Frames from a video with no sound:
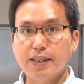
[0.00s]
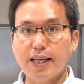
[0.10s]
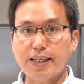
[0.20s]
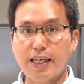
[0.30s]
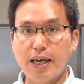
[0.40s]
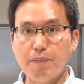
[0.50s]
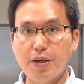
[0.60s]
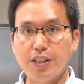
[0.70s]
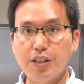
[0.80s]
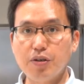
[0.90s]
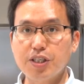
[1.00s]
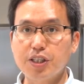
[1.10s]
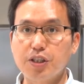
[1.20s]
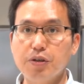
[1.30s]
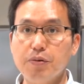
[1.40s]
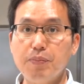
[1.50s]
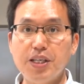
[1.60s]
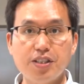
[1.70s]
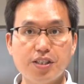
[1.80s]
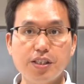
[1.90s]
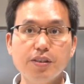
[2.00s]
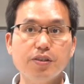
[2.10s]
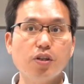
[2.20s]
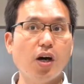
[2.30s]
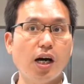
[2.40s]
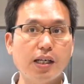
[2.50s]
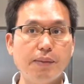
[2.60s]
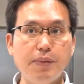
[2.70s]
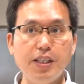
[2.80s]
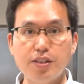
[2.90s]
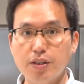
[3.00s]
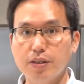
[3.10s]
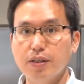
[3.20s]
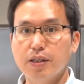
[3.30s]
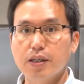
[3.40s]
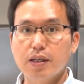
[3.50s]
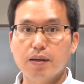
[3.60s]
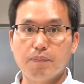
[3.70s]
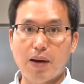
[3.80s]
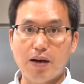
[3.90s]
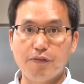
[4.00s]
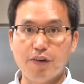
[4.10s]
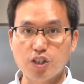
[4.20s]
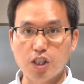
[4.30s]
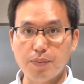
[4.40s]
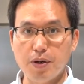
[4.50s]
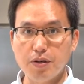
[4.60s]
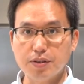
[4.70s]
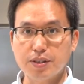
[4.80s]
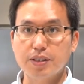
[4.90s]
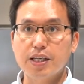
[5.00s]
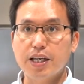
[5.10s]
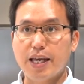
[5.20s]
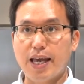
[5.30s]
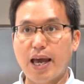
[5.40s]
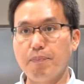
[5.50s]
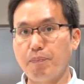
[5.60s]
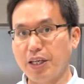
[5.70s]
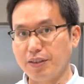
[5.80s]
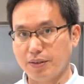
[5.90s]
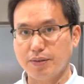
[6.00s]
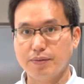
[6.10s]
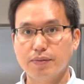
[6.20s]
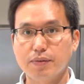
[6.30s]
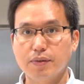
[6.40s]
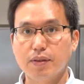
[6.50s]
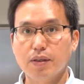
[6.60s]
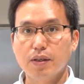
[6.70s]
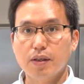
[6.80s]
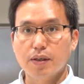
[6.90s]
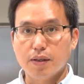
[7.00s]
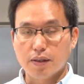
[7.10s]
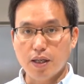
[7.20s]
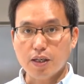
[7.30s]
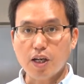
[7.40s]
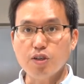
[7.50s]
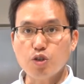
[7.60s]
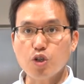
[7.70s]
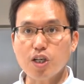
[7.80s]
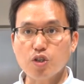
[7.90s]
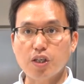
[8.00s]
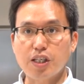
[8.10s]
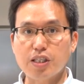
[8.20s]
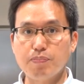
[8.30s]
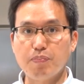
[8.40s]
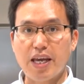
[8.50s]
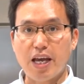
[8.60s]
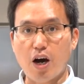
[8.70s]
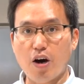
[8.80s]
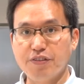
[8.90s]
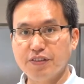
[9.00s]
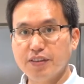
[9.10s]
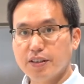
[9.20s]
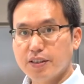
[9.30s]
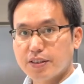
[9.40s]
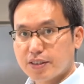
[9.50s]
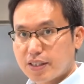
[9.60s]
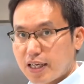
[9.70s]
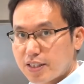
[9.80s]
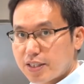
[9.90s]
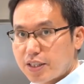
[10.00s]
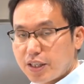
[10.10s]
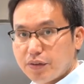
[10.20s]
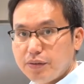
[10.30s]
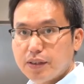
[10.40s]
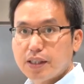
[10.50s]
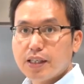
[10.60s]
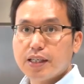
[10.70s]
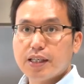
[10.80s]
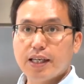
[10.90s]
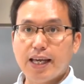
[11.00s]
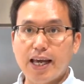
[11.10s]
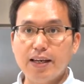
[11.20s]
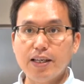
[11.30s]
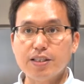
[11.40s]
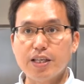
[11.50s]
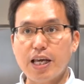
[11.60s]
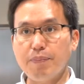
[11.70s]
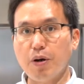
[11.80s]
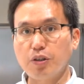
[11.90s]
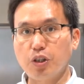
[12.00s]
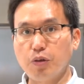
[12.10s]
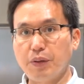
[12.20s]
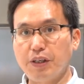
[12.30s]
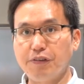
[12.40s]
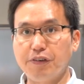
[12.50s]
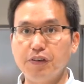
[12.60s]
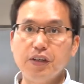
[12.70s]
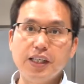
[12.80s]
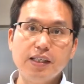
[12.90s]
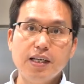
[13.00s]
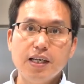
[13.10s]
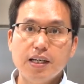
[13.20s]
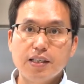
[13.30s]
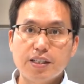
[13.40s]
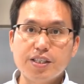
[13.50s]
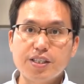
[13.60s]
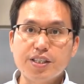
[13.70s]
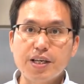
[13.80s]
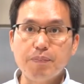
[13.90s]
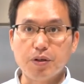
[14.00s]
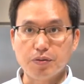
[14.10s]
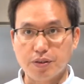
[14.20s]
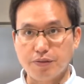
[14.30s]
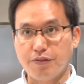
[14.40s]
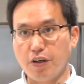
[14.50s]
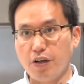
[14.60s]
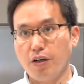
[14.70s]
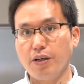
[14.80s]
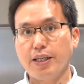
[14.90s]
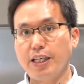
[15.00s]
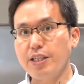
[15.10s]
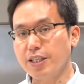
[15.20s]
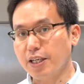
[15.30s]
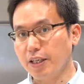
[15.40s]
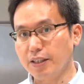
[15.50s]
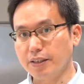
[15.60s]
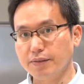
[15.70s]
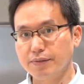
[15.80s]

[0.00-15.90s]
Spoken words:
that can be used to mince not only meat but vegetables and beans. The construction is made of stainless steel and is able to be fully disassembled for easy cleaning.